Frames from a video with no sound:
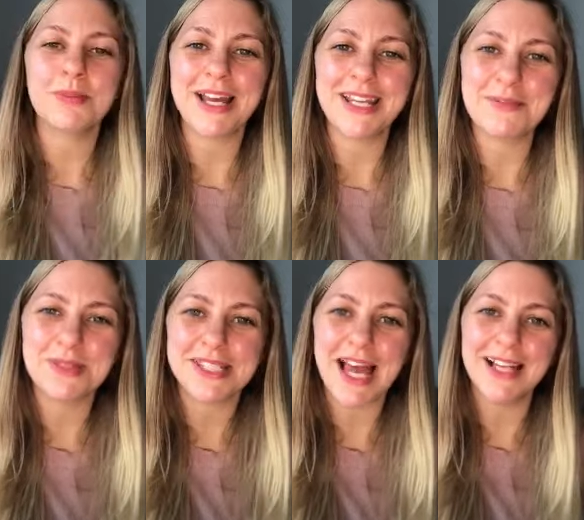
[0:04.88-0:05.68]
my
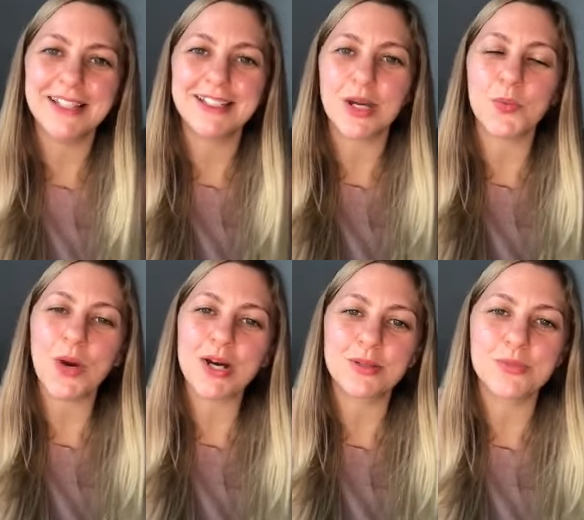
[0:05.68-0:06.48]
name is Helen and
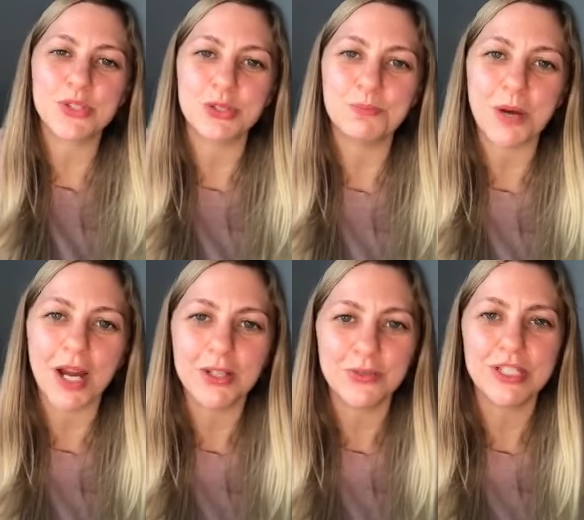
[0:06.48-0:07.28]
welcome to
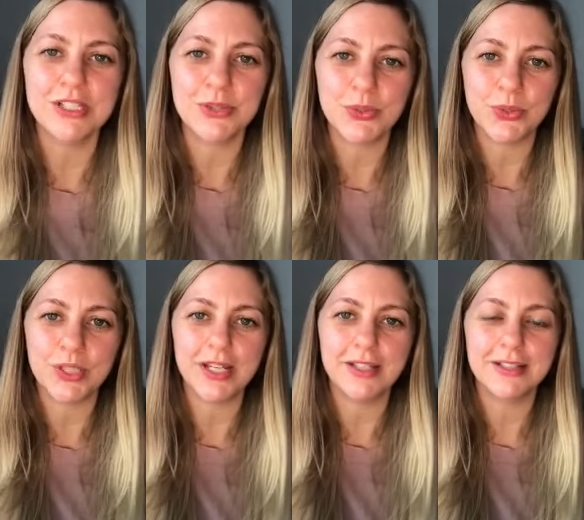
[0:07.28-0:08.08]
my reading
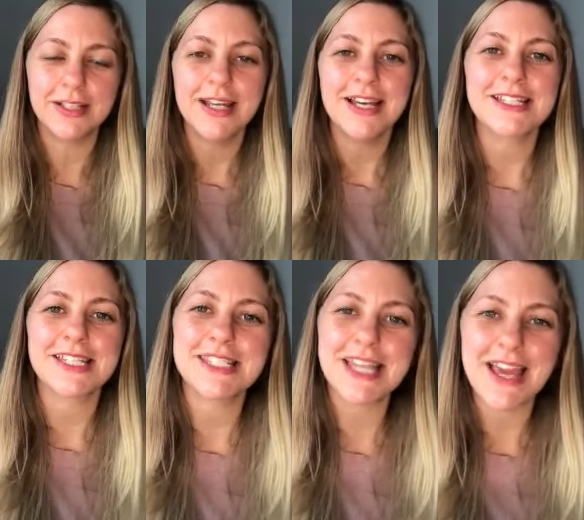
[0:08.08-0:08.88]
corner.
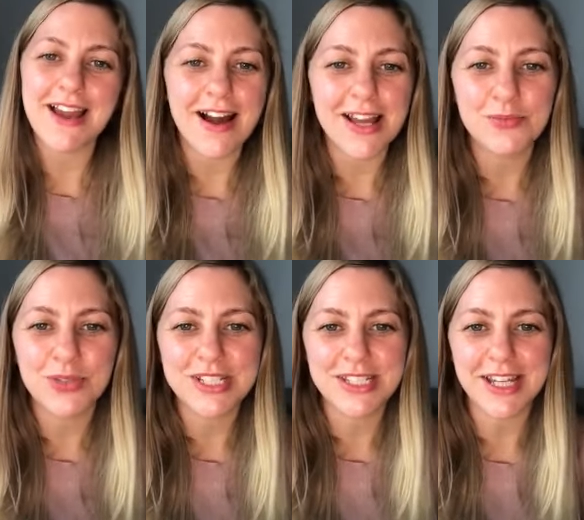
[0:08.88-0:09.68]
Today I am
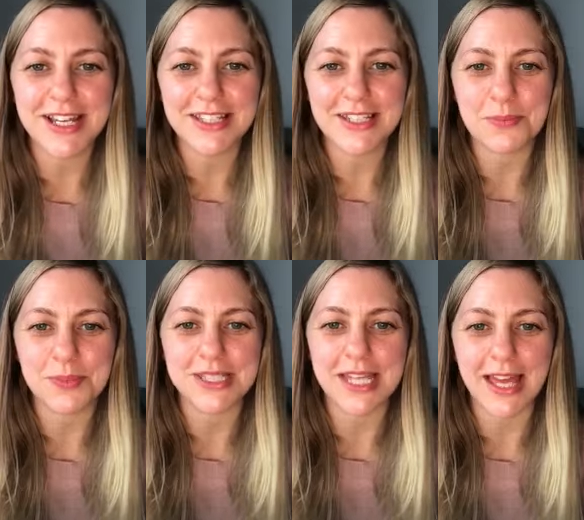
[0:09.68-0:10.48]
reading Nugget
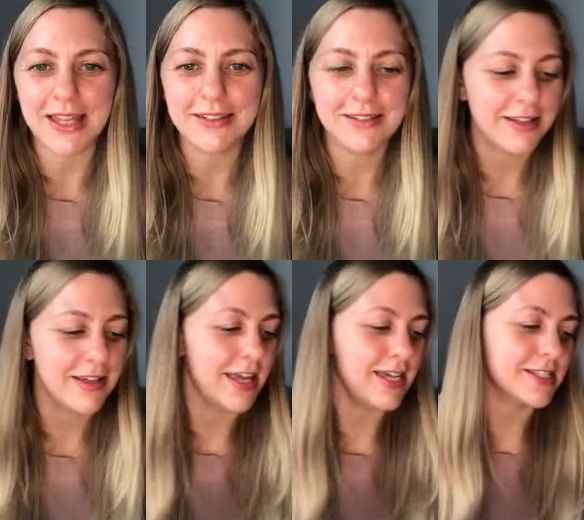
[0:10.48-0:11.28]
number 10.
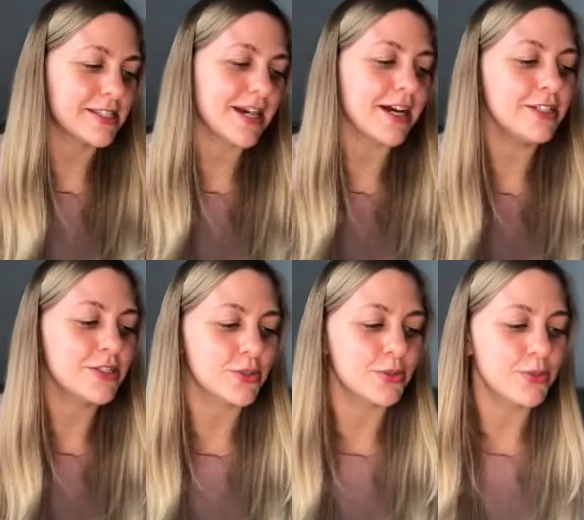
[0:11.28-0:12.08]
It's
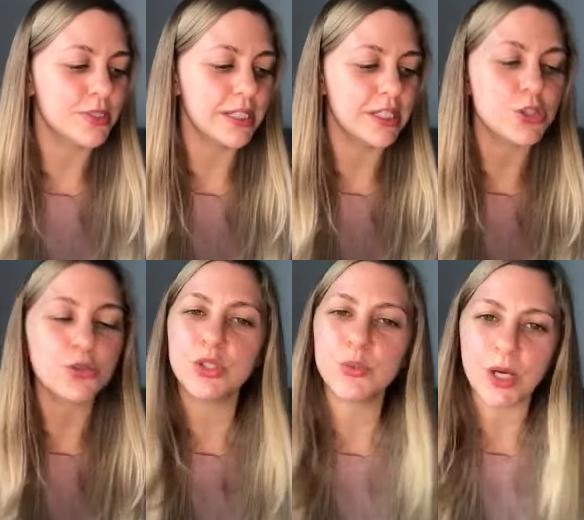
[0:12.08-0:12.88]
titled, In
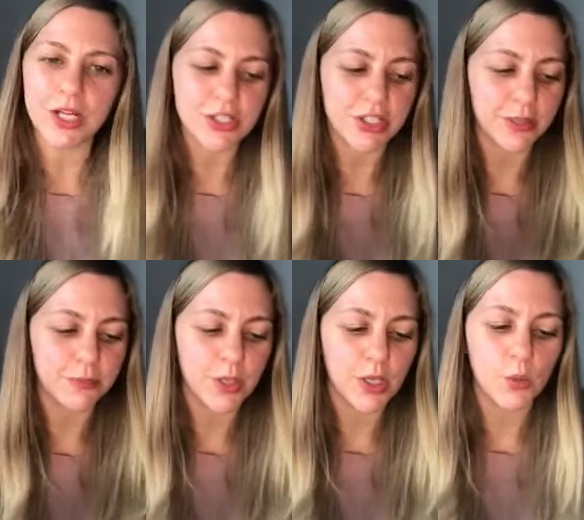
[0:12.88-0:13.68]
True Worship,
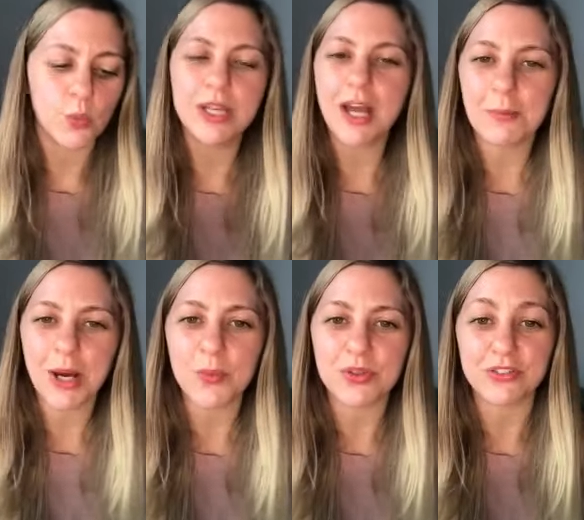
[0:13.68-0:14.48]
We Come
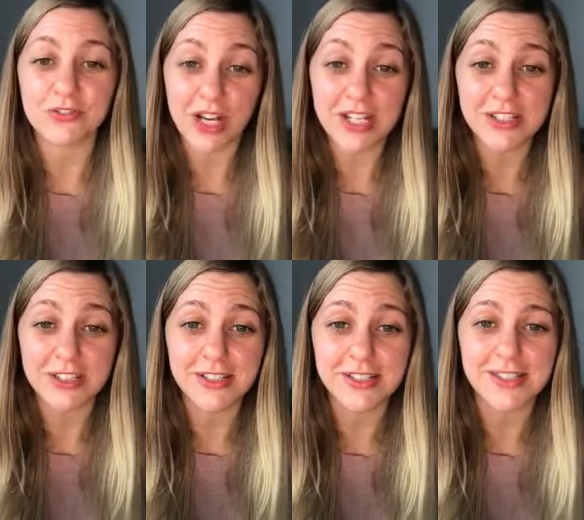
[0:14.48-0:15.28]
Out with a
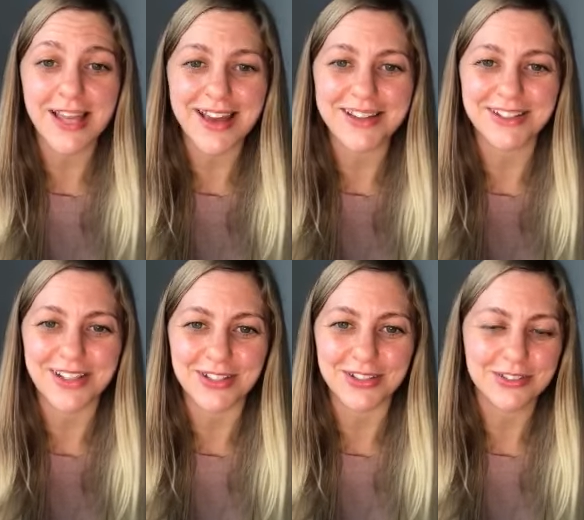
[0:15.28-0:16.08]
Freshness, a
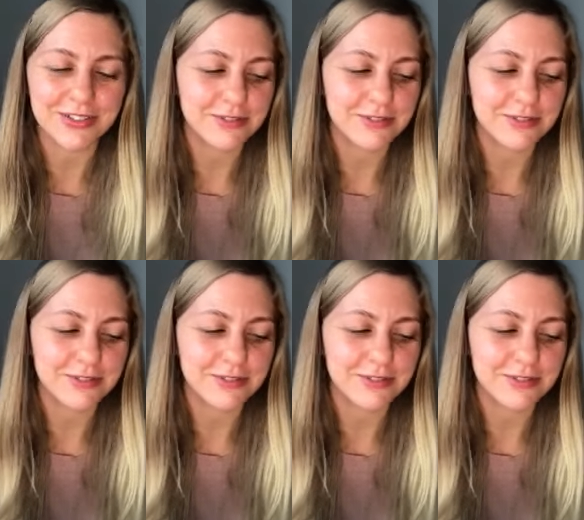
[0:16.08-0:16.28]
Glow.